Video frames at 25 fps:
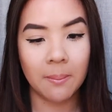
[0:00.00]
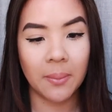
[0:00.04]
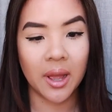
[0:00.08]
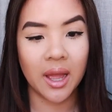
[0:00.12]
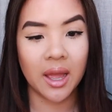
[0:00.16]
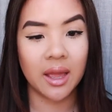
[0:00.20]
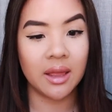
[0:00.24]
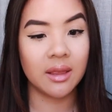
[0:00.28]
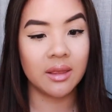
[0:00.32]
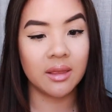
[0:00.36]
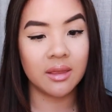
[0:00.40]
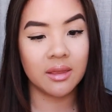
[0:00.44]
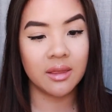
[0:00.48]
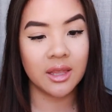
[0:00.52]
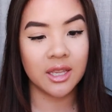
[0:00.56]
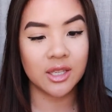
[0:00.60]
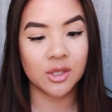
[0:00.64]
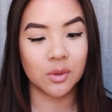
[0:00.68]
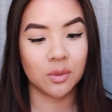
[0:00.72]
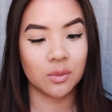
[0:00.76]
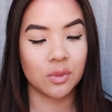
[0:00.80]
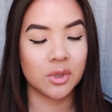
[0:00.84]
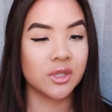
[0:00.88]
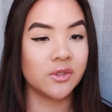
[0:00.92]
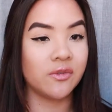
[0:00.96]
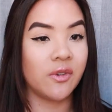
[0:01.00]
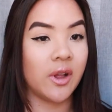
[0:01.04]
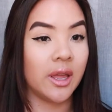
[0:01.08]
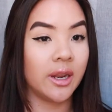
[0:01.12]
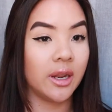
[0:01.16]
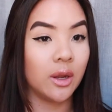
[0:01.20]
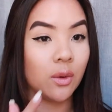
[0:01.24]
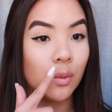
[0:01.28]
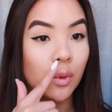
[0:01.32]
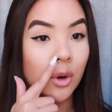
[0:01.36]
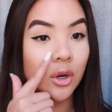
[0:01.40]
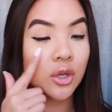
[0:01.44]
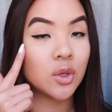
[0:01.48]
but this one was
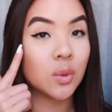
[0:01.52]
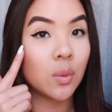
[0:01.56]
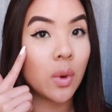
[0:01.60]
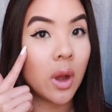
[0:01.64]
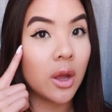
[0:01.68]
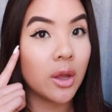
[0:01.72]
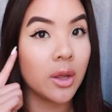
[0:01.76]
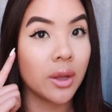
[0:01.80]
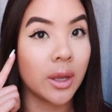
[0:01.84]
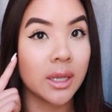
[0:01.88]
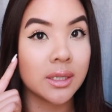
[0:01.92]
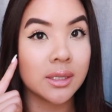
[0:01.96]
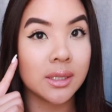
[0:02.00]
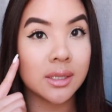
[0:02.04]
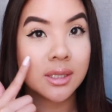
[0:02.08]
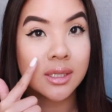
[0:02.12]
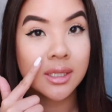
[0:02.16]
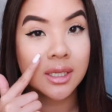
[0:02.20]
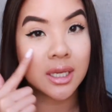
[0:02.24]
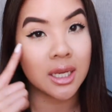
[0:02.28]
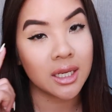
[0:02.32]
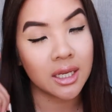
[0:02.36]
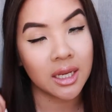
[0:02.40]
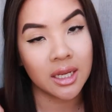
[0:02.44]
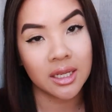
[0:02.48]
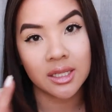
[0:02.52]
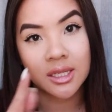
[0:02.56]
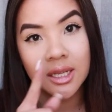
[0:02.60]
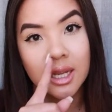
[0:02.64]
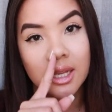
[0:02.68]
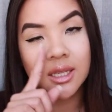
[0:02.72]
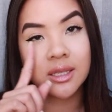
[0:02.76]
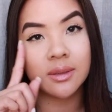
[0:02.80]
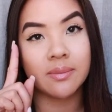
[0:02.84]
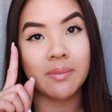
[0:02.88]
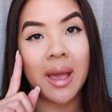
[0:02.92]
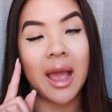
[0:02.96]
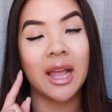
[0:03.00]
fine. It worked well. You guys can see it
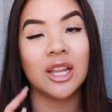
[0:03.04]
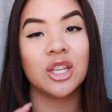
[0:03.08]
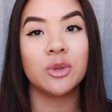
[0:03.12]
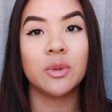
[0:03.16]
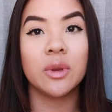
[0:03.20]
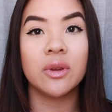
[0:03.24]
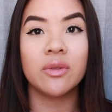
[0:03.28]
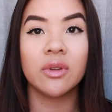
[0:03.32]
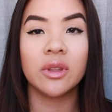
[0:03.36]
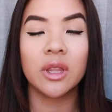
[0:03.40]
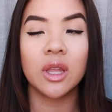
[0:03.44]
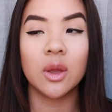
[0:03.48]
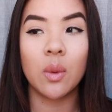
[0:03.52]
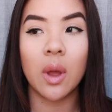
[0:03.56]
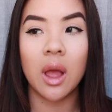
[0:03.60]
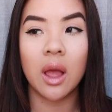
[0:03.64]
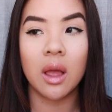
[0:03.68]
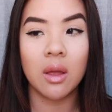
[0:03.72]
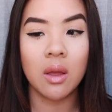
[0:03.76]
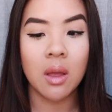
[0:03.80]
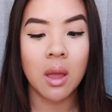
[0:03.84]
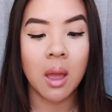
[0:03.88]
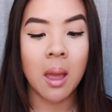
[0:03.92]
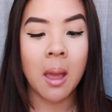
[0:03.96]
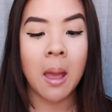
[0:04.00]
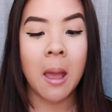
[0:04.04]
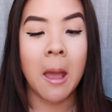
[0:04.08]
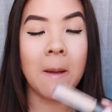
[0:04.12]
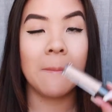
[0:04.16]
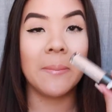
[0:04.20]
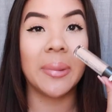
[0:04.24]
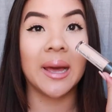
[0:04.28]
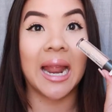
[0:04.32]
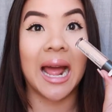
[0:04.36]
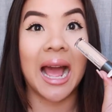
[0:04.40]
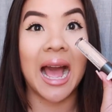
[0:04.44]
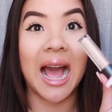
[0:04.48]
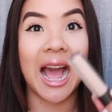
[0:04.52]
does match me really well,
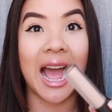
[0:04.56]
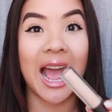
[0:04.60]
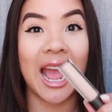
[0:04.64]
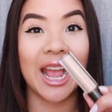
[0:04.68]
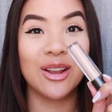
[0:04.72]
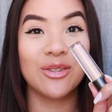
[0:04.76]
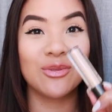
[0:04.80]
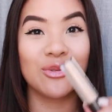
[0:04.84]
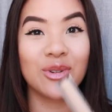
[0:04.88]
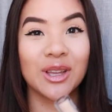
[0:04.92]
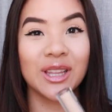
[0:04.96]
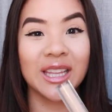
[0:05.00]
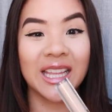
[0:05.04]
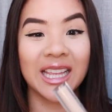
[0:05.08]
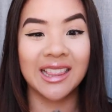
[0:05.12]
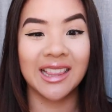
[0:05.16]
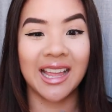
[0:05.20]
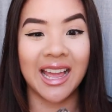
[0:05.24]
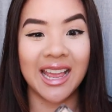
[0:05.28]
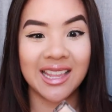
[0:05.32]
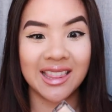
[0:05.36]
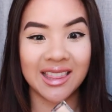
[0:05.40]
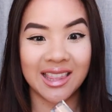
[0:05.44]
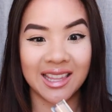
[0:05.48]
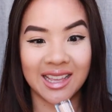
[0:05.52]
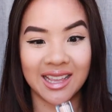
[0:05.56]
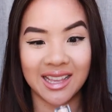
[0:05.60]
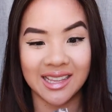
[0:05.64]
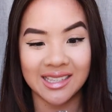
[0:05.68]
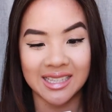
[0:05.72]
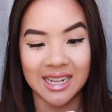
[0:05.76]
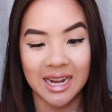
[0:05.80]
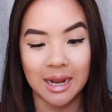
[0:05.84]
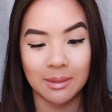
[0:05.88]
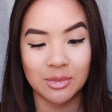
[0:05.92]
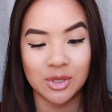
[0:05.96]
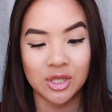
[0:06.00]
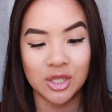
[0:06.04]
but I really like
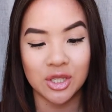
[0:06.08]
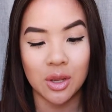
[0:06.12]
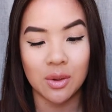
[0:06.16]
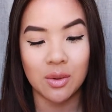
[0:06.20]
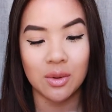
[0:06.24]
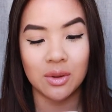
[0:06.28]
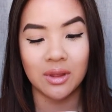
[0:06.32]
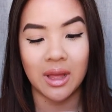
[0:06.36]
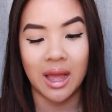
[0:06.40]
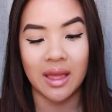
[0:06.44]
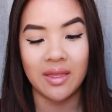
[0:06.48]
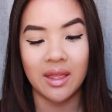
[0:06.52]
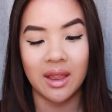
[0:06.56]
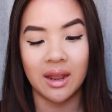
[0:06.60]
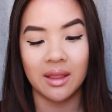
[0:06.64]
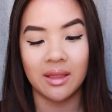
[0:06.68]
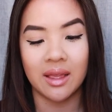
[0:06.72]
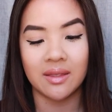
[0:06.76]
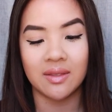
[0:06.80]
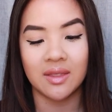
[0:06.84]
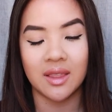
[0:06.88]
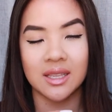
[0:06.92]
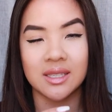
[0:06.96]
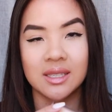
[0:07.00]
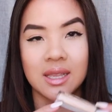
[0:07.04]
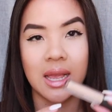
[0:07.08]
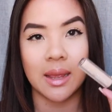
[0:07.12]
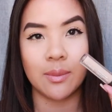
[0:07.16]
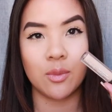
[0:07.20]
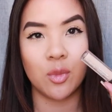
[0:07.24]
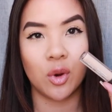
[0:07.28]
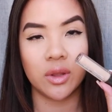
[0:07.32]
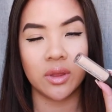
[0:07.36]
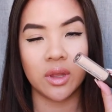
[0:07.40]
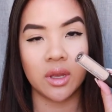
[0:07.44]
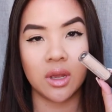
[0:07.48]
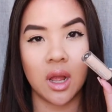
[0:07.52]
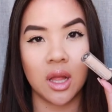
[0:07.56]
this, and I'm so glad that I like this. I'm
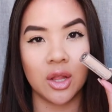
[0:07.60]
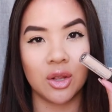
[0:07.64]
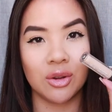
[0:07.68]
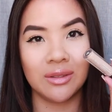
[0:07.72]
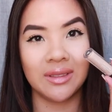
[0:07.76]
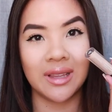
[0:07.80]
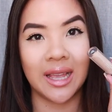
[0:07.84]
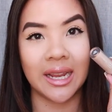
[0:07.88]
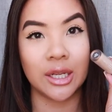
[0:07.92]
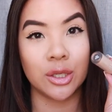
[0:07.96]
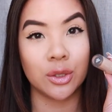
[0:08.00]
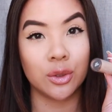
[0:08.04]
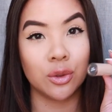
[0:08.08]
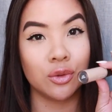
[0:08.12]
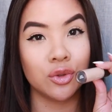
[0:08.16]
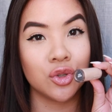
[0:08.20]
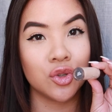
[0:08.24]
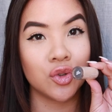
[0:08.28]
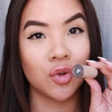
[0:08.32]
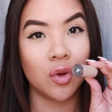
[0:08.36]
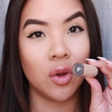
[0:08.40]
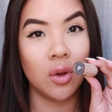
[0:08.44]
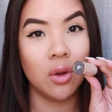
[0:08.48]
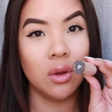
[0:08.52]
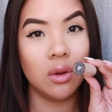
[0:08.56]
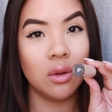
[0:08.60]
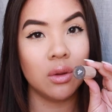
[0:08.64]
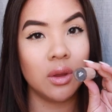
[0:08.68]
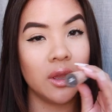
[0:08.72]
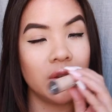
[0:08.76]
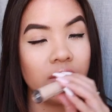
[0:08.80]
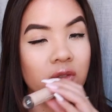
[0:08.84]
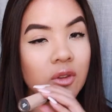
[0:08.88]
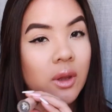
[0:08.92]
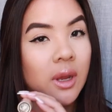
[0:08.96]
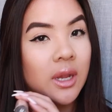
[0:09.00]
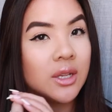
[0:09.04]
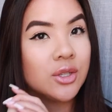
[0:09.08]
wearing the color light neutral,
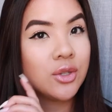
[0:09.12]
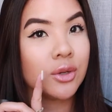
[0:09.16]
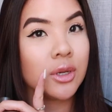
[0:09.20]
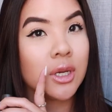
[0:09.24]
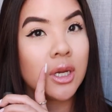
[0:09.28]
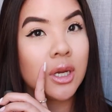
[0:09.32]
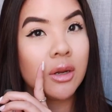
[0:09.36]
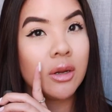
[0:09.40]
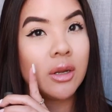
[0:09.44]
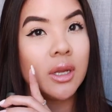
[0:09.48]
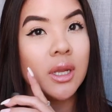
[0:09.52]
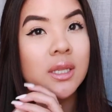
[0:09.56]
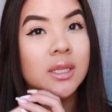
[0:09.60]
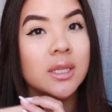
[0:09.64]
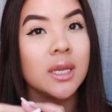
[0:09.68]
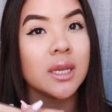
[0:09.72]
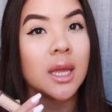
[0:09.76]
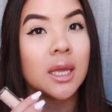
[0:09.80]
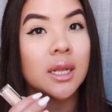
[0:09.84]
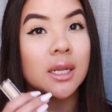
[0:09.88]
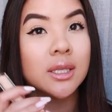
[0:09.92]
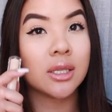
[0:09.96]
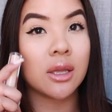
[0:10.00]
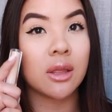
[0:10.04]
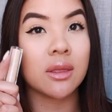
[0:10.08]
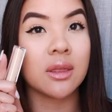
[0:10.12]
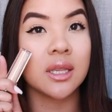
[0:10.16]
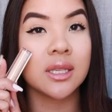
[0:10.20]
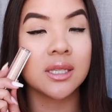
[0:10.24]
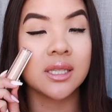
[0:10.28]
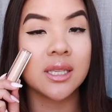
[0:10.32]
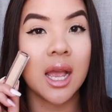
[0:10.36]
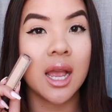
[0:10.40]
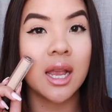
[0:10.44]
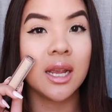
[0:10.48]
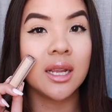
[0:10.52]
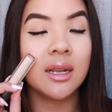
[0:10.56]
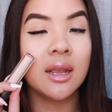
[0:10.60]
if you guys are curious. Again, it's on this
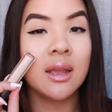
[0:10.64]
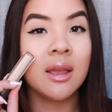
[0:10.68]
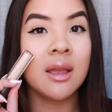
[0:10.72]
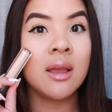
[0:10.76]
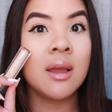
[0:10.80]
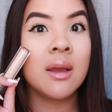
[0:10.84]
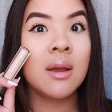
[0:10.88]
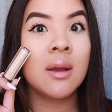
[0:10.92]
side,